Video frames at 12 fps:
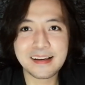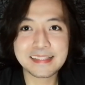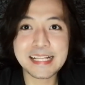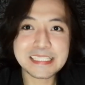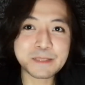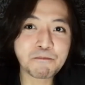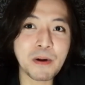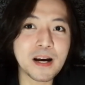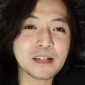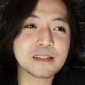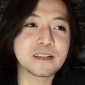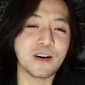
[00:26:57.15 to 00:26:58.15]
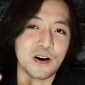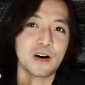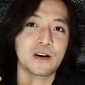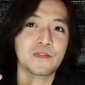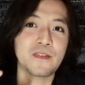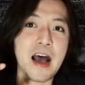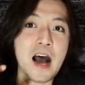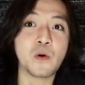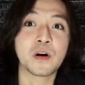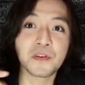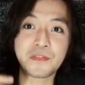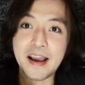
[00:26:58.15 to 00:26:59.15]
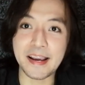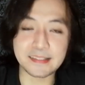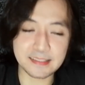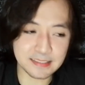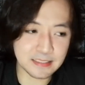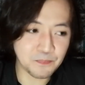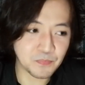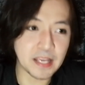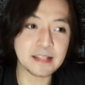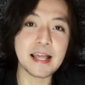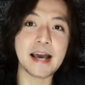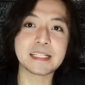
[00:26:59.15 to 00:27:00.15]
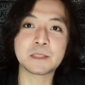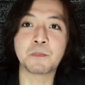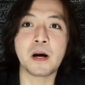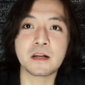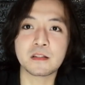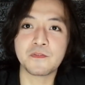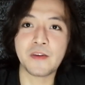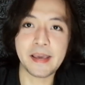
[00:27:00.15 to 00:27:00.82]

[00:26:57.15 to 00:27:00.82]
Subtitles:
That's part of our rights. And that is part of a